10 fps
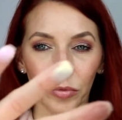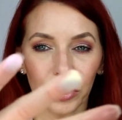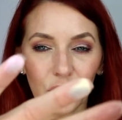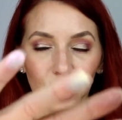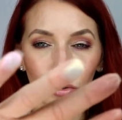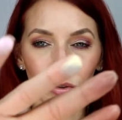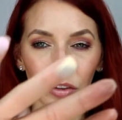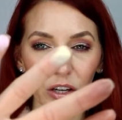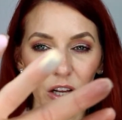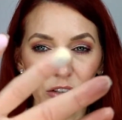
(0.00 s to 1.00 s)
There's two of
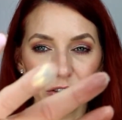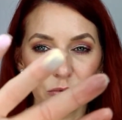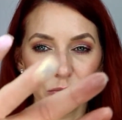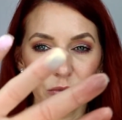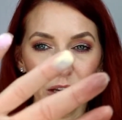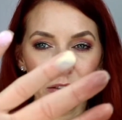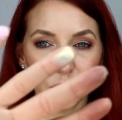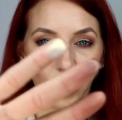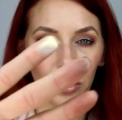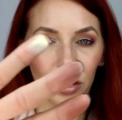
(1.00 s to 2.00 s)
the colors.
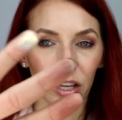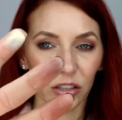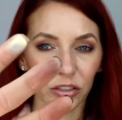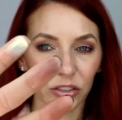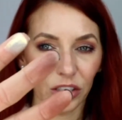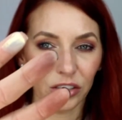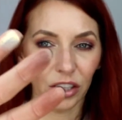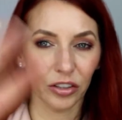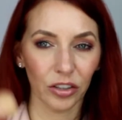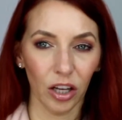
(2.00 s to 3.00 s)
That's one of the colors, that's the
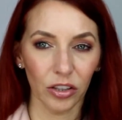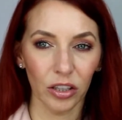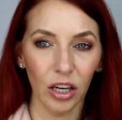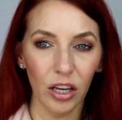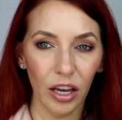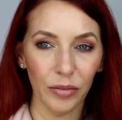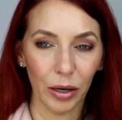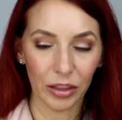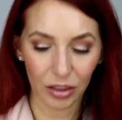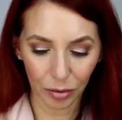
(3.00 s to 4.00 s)
other color, and
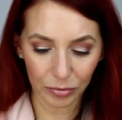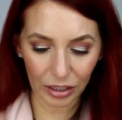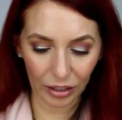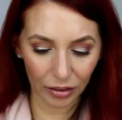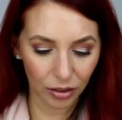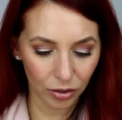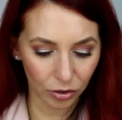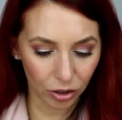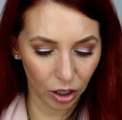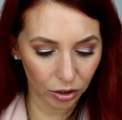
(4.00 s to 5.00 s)
my thumb's got the
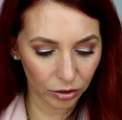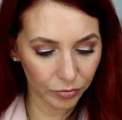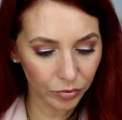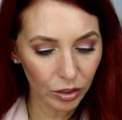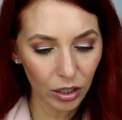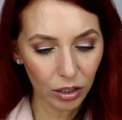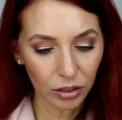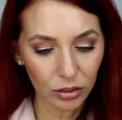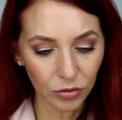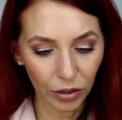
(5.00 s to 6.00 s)
third color.
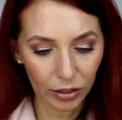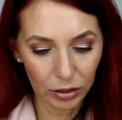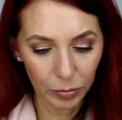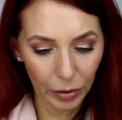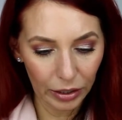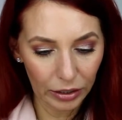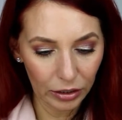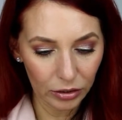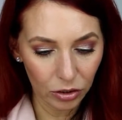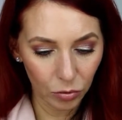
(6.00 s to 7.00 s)
Let's find a spot I
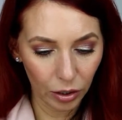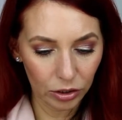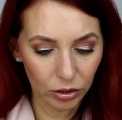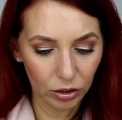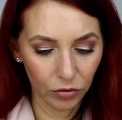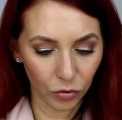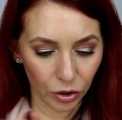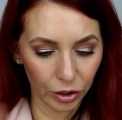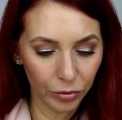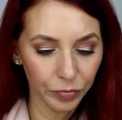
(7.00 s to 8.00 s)
can swatch these
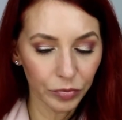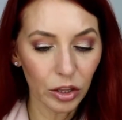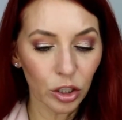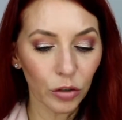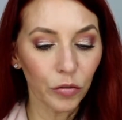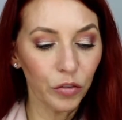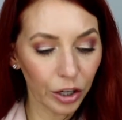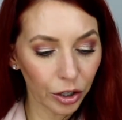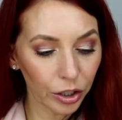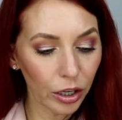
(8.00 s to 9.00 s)
for you. They're
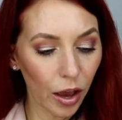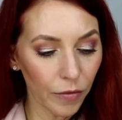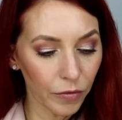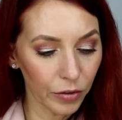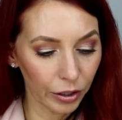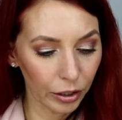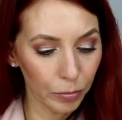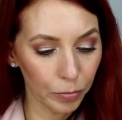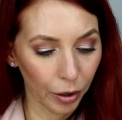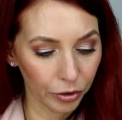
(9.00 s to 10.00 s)
very, very
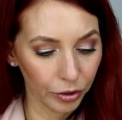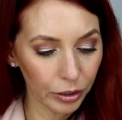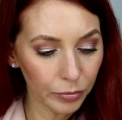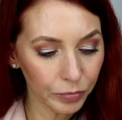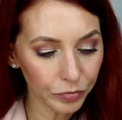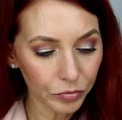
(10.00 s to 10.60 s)
buttery.